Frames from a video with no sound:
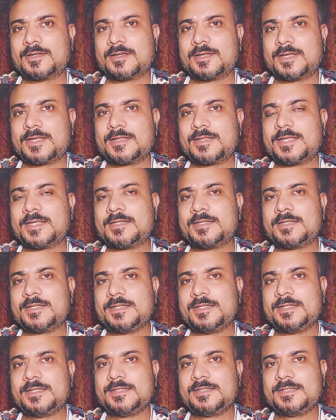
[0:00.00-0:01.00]
And then
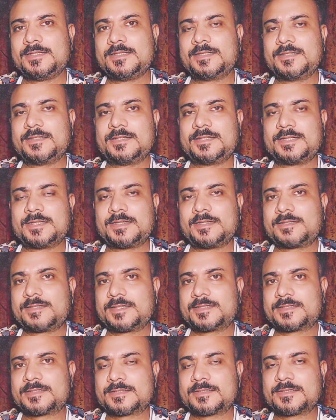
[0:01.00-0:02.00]
he did a detailed
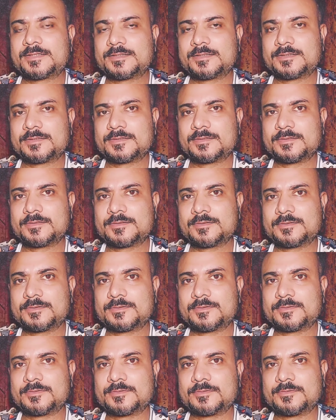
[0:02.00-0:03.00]
test
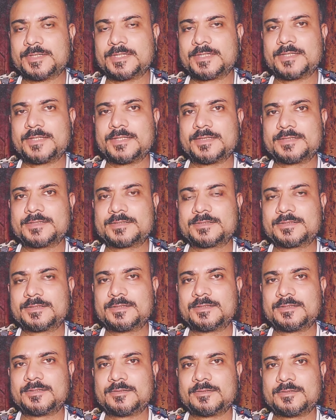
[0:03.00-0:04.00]
with his
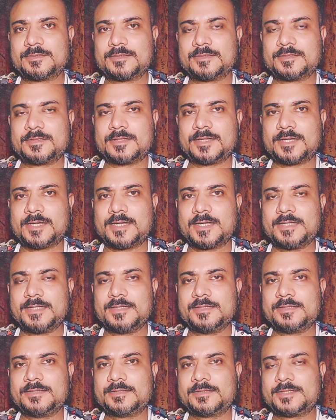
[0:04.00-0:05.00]
eye
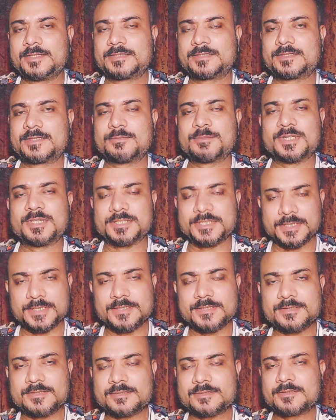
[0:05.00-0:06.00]
testing
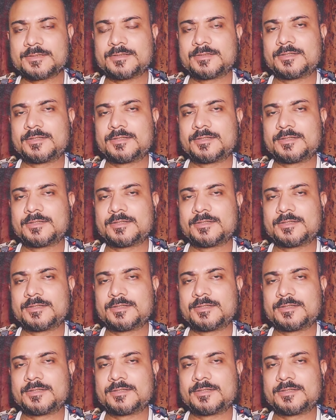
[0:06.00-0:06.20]
machines.